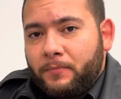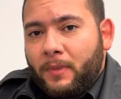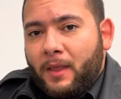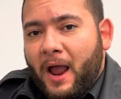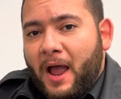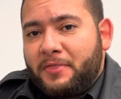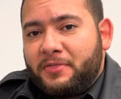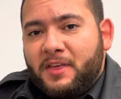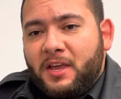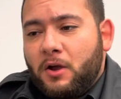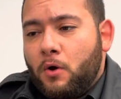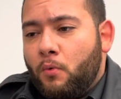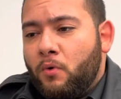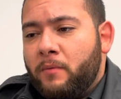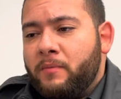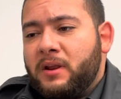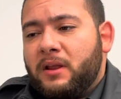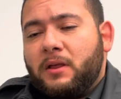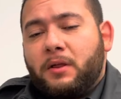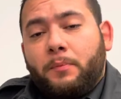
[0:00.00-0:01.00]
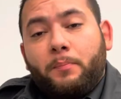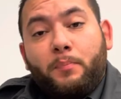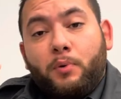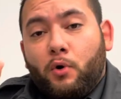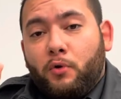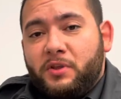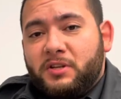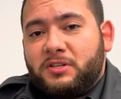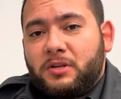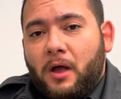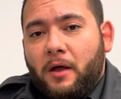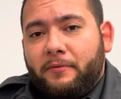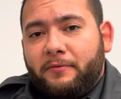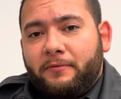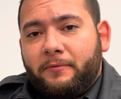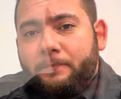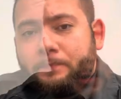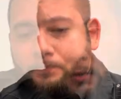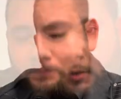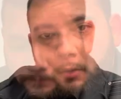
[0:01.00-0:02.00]
I think a woman could pull this off.
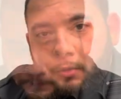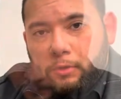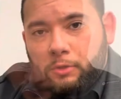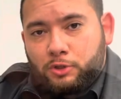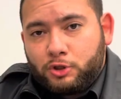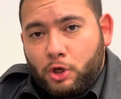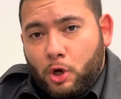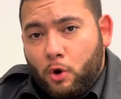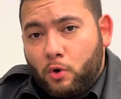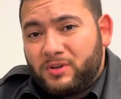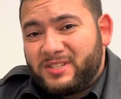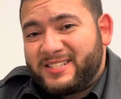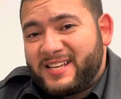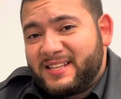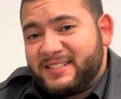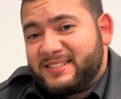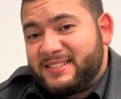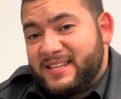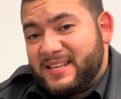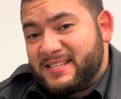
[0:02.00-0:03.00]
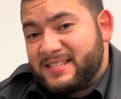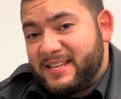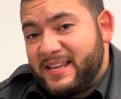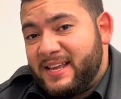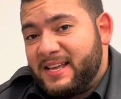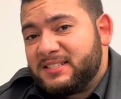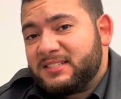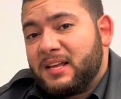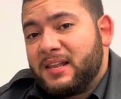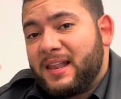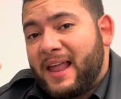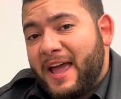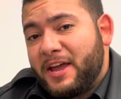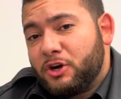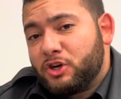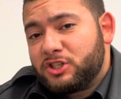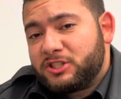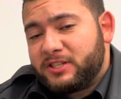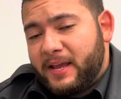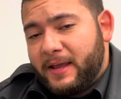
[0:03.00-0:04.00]
So since this is a lighter
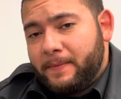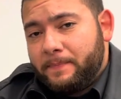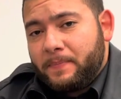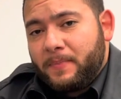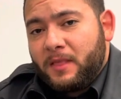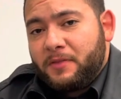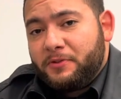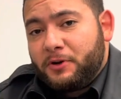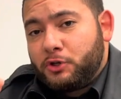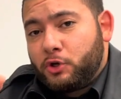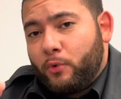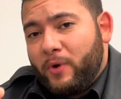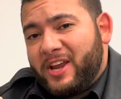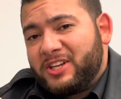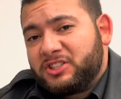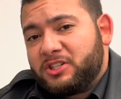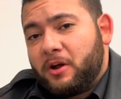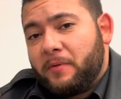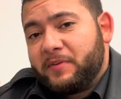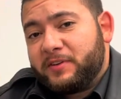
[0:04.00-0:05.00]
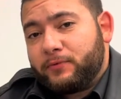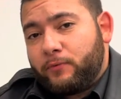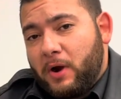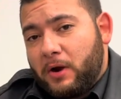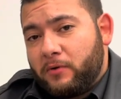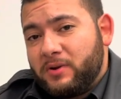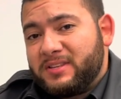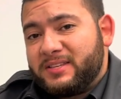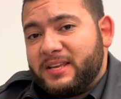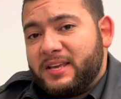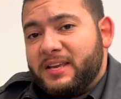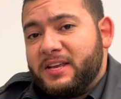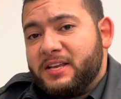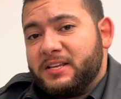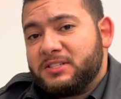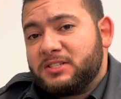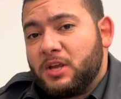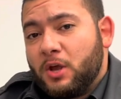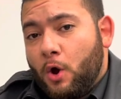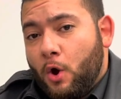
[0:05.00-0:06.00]
scent, the duration on this fragrance
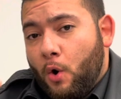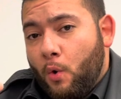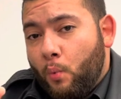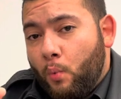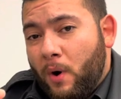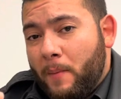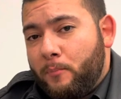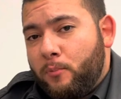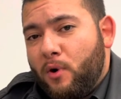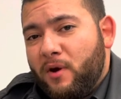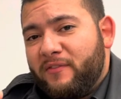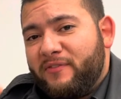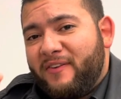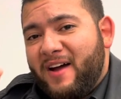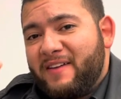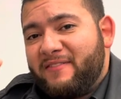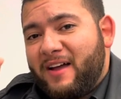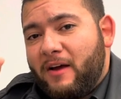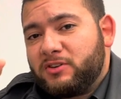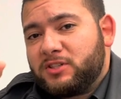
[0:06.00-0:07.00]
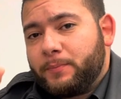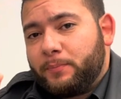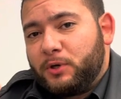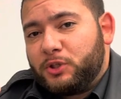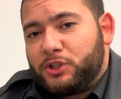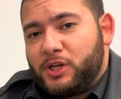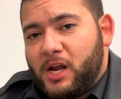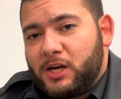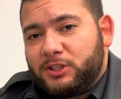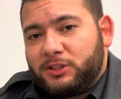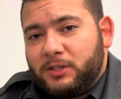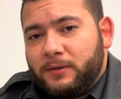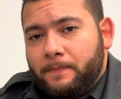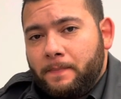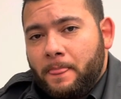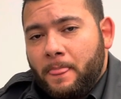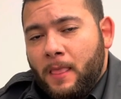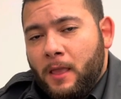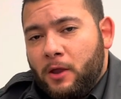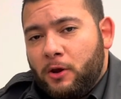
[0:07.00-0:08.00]
is 1.5 hours of projection.
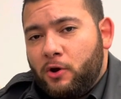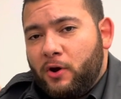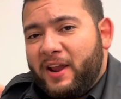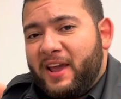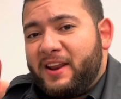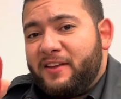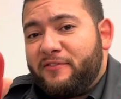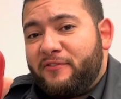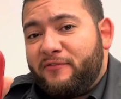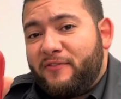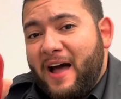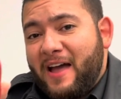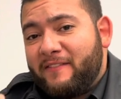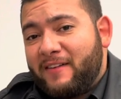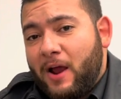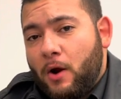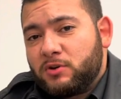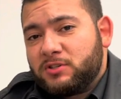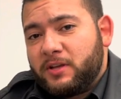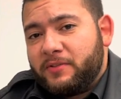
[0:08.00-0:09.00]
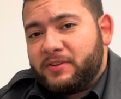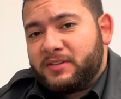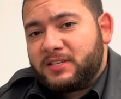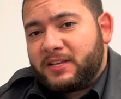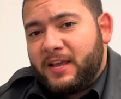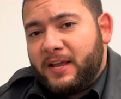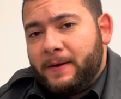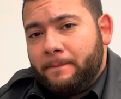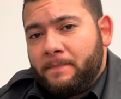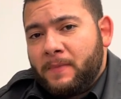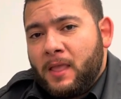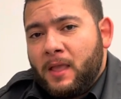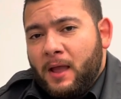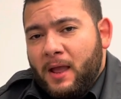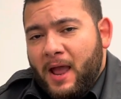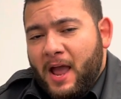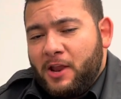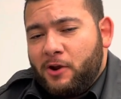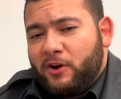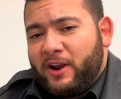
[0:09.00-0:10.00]
You're getting 5 hours on the skin,
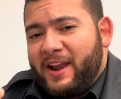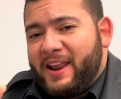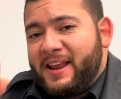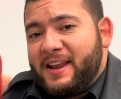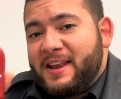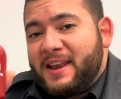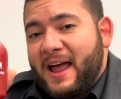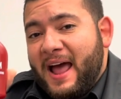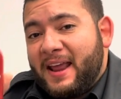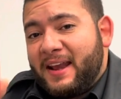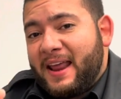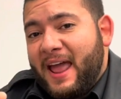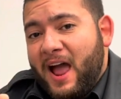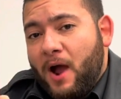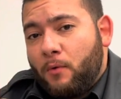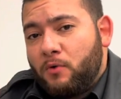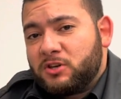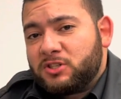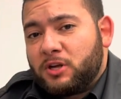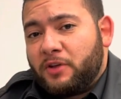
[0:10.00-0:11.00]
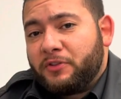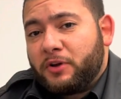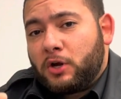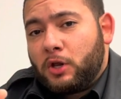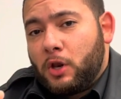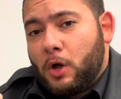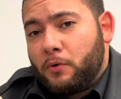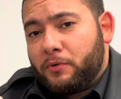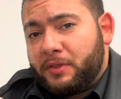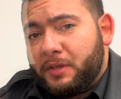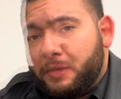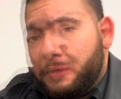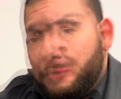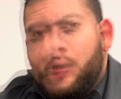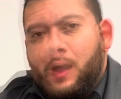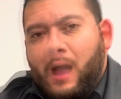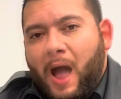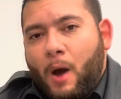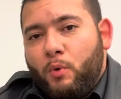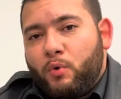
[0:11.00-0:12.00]
and you're getting 9 hours on the clothing.
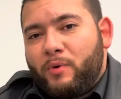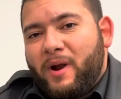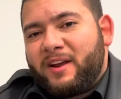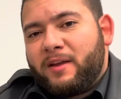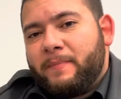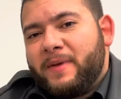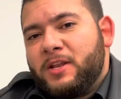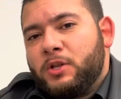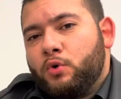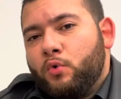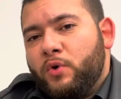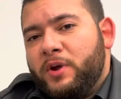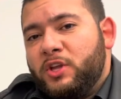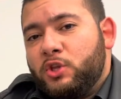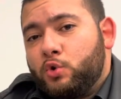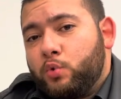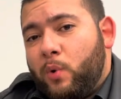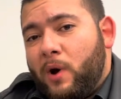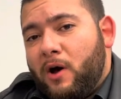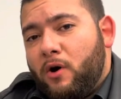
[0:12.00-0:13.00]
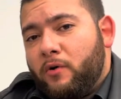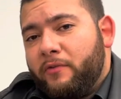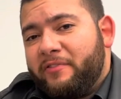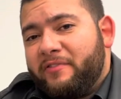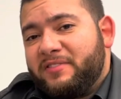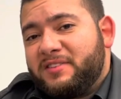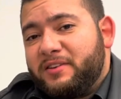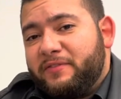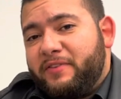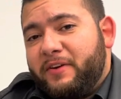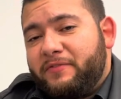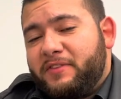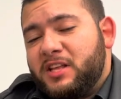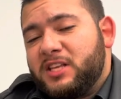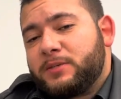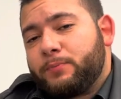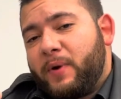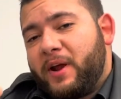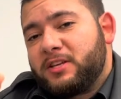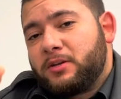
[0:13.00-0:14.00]
I would recommend doing 12 to 15
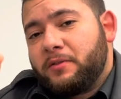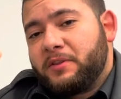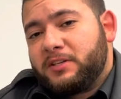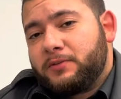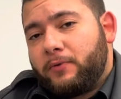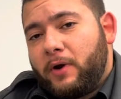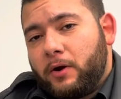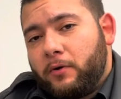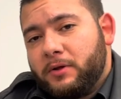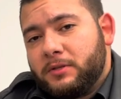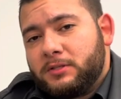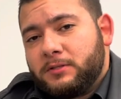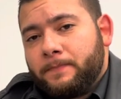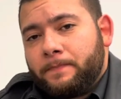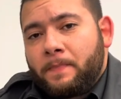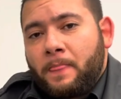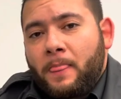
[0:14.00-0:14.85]
sprays on this fragrance.